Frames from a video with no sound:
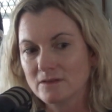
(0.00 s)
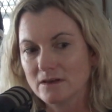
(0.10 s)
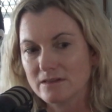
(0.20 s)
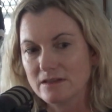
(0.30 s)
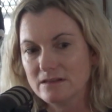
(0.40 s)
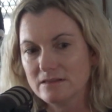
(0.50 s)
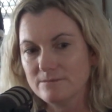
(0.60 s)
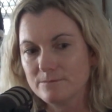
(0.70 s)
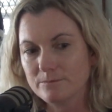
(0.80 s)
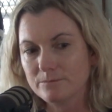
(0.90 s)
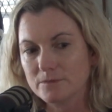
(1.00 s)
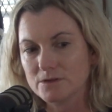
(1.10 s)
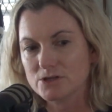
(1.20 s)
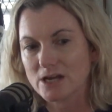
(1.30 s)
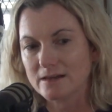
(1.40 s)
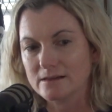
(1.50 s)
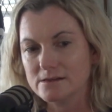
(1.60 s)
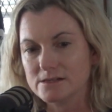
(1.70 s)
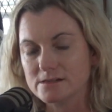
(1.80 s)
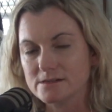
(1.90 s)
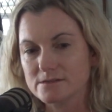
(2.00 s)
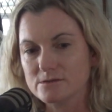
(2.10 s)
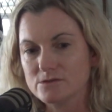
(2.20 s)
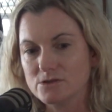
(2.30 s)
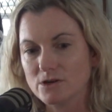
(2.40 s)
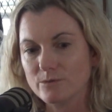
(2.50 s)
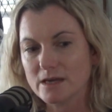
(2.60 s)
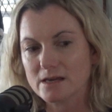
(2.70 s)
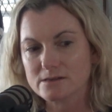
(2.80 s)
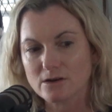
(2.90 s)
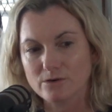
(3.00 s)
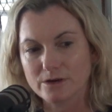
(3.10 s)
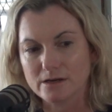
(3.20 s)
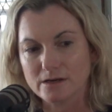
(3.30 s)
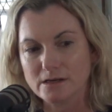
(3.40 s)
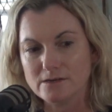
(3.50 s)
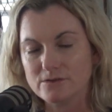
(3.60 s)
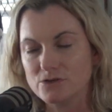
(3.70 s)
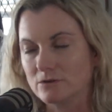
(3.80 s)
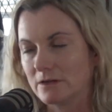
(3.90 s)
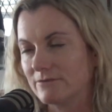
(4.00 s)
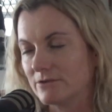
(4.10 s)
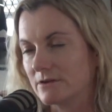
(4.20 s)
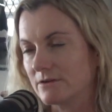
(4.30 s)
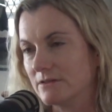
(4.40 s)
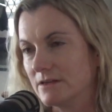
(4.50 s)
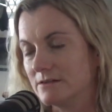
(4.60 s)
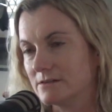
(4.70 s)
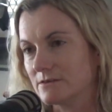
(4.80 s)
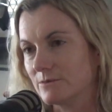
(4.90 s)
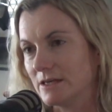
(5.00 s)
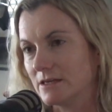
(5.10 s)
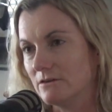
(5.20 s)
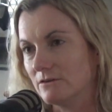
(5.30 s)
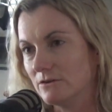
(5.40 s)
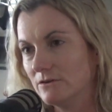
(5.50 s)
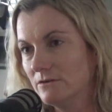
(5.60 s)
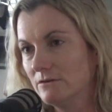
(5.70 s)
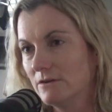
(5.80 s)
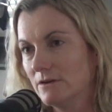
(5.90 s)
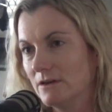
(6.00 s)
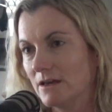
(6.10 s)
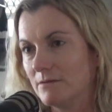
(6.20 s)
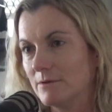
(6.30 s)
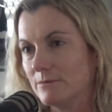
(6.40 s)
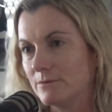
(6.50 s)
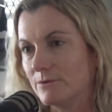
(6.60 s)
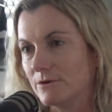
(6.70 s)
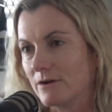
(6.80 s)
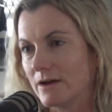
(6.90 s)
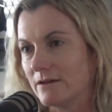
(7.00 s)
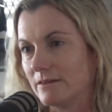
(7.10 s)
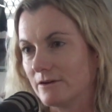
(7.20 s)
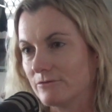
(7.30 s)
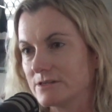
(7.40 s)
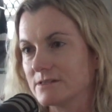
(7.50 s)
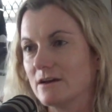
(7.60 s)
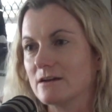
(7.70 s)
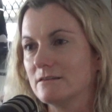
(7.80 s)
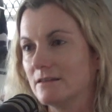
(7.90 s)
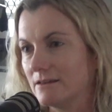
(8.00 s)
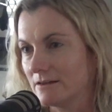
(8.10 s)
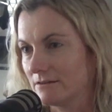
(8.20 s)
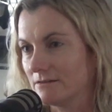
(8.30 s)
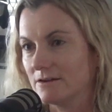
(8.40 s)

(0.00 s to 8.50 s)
I think that the challenge is, we get told at an individual level there are things that we can do, and people will go out and they'll recycle and they'll,